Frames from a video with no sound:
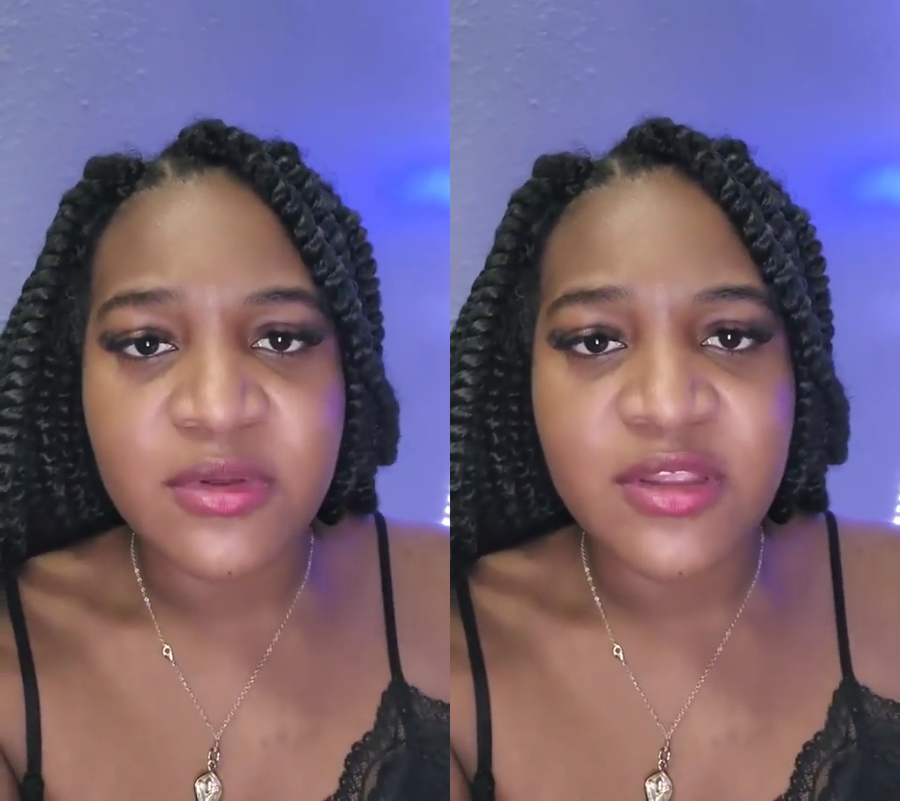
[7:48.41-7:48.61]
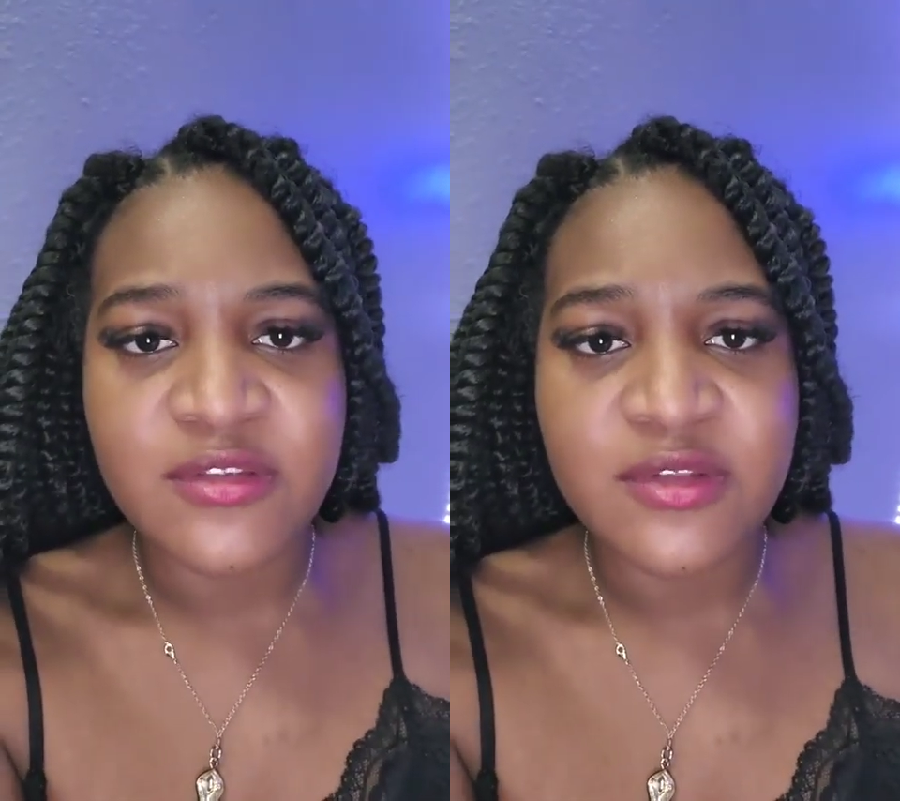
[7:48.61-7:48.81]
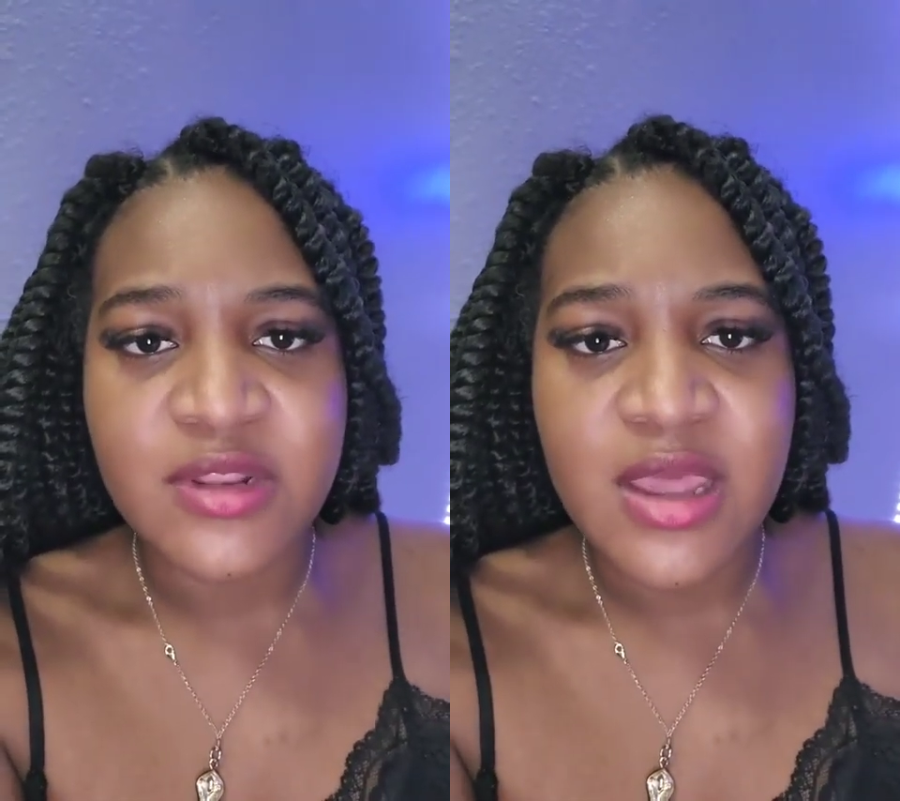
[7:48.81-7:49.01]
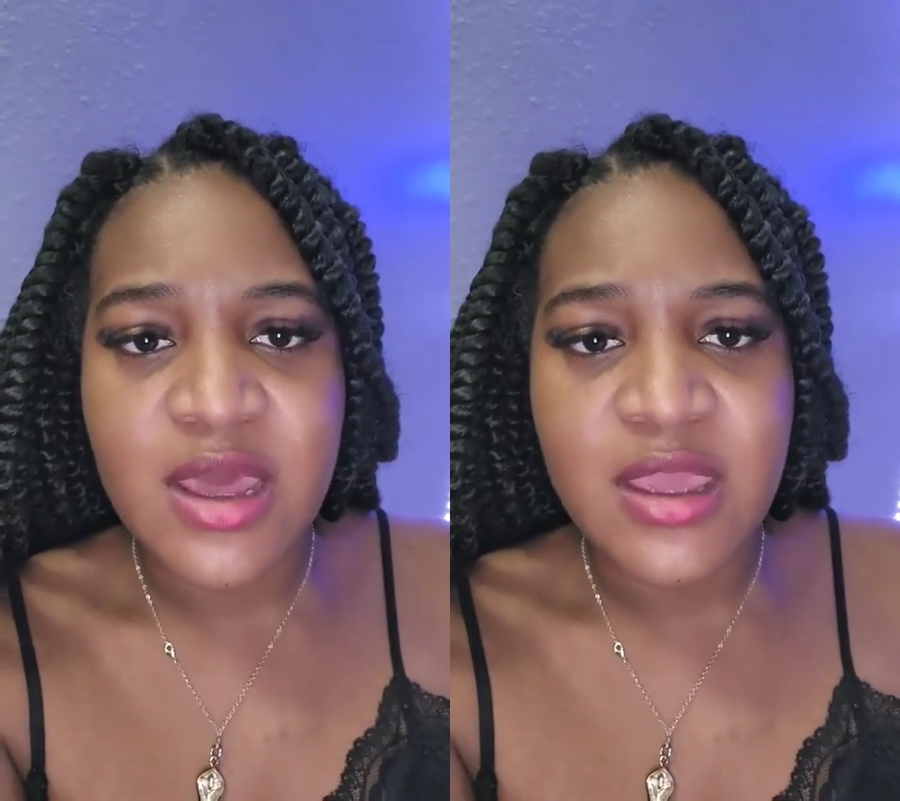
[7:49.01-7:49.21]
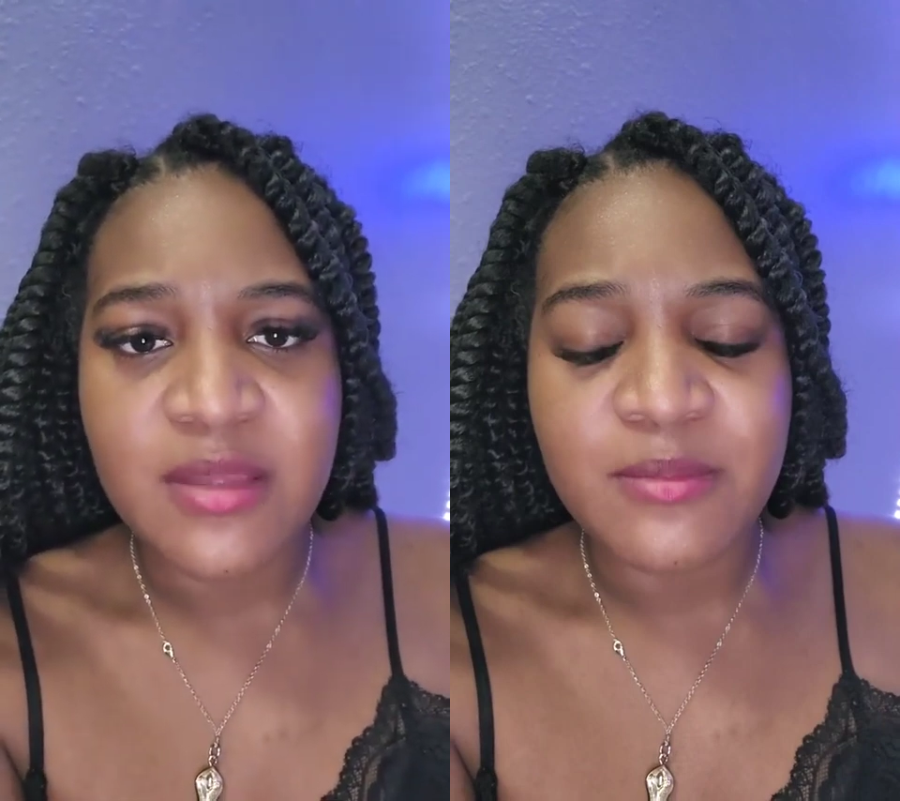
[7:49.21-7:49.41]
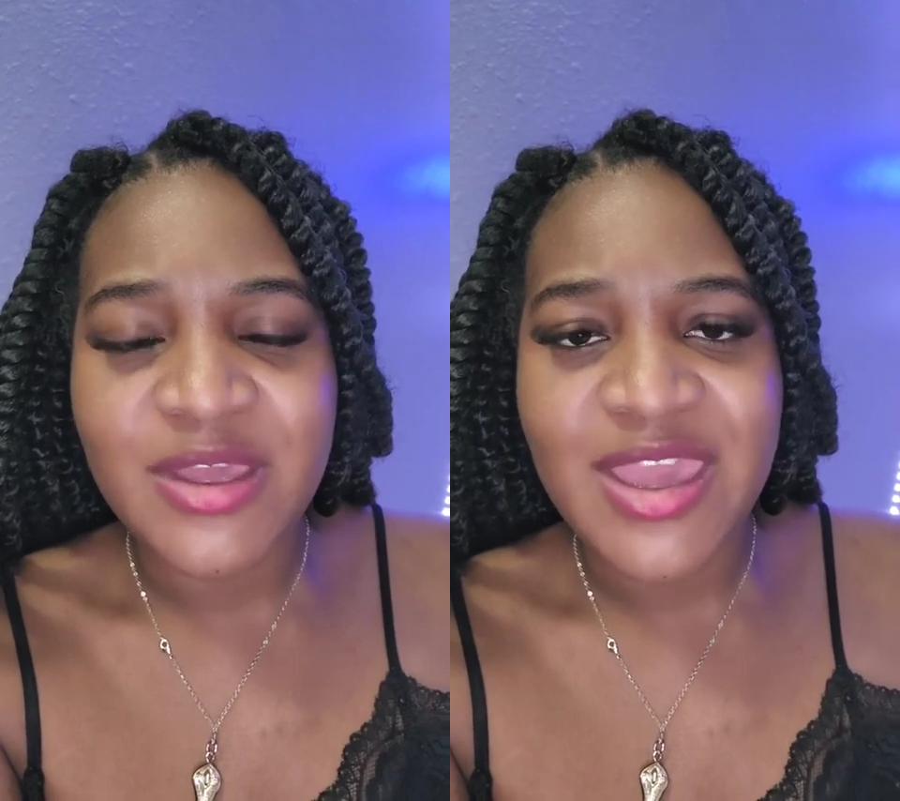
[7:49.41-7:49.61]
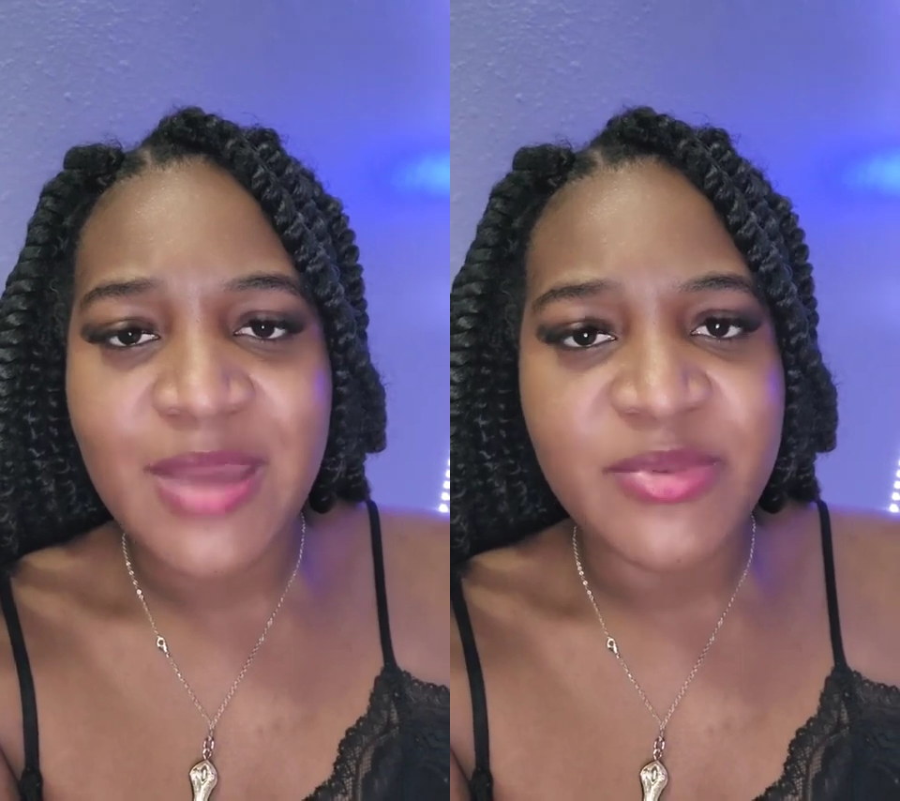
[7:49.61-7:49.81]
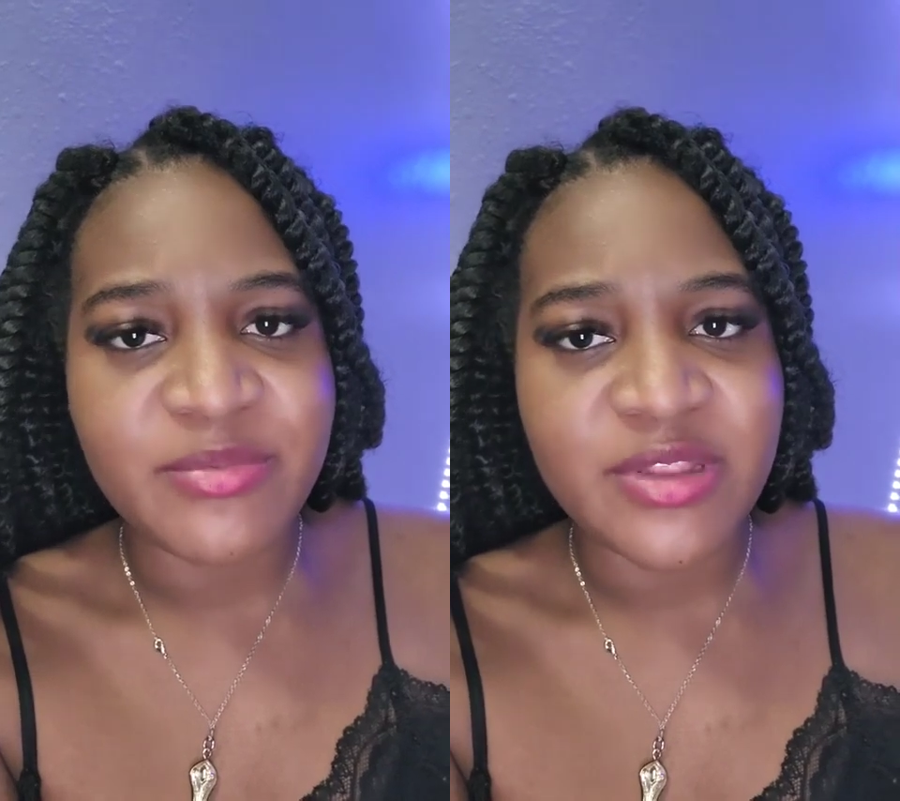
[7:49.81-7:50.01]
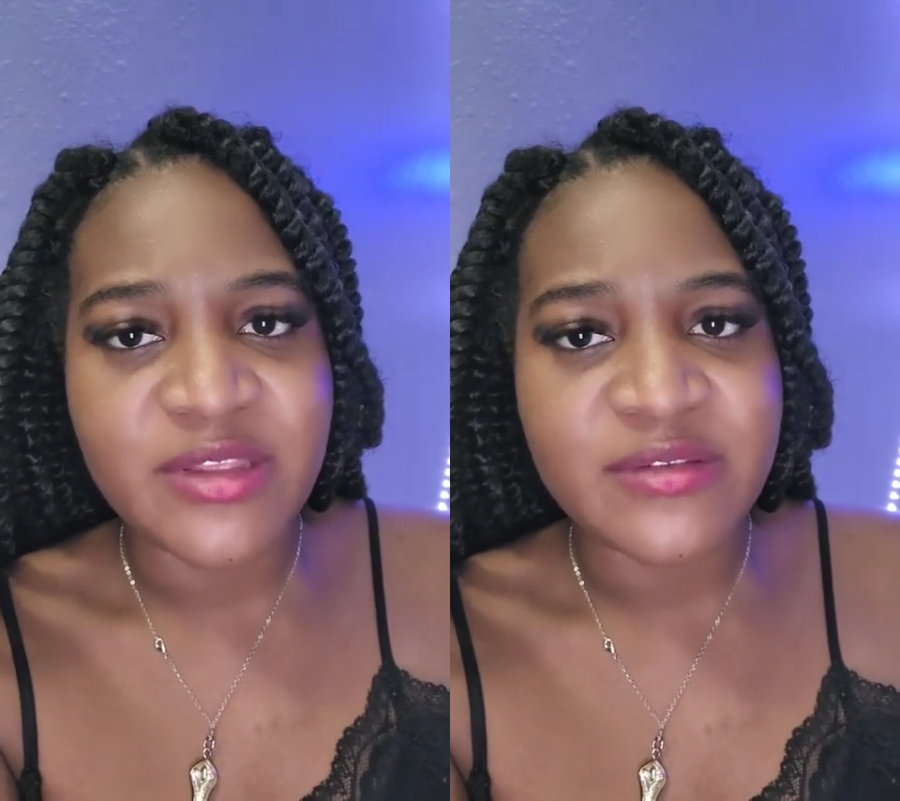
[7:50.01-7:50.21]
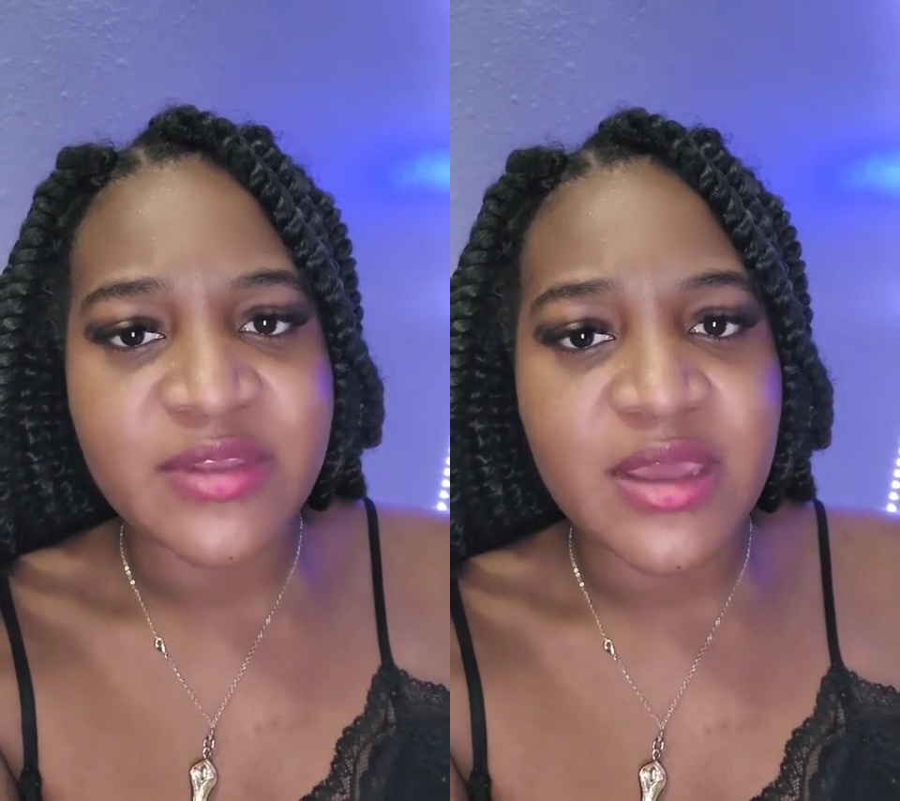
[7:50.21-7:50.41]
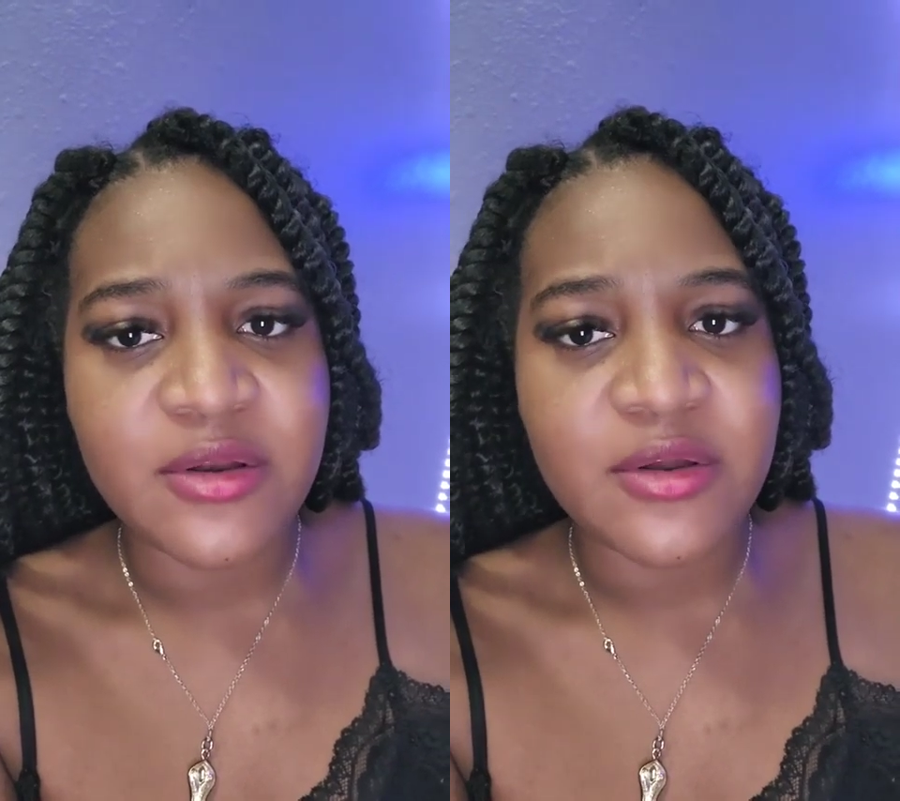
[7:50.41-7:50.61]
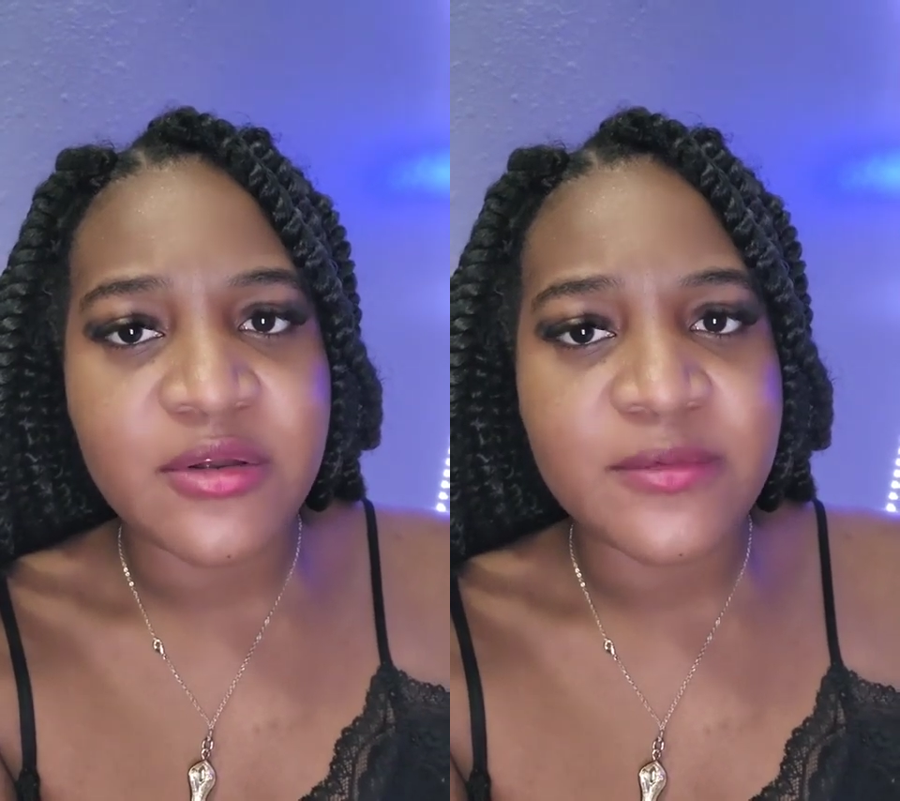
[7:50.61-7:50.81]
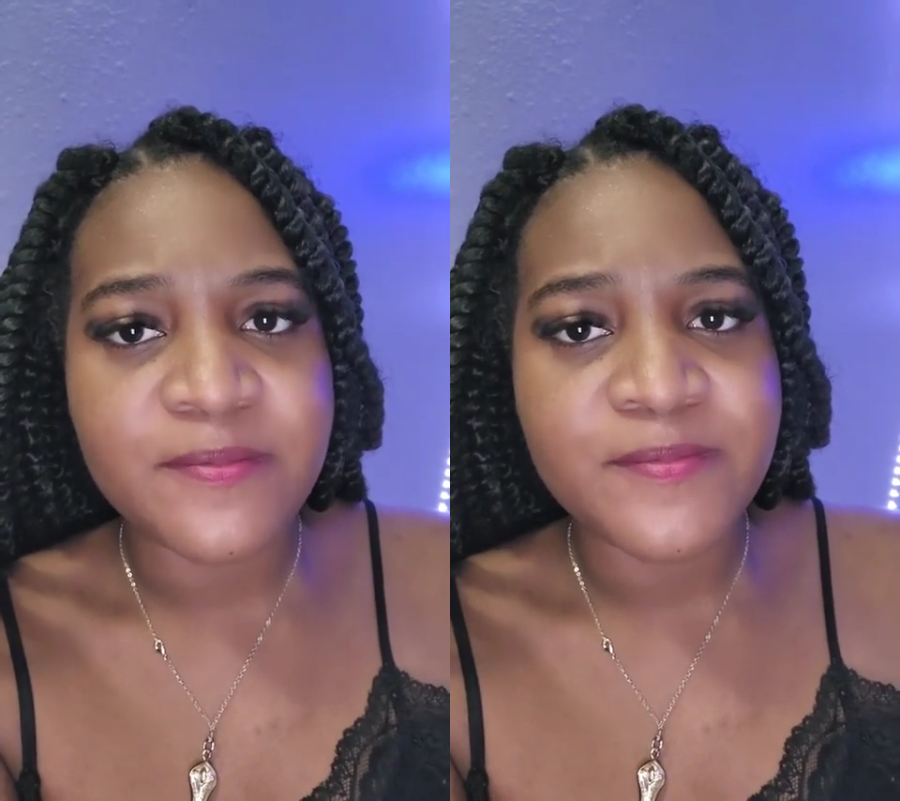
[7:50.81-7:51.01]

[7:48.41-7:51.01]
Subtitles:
It's not my happy place at all.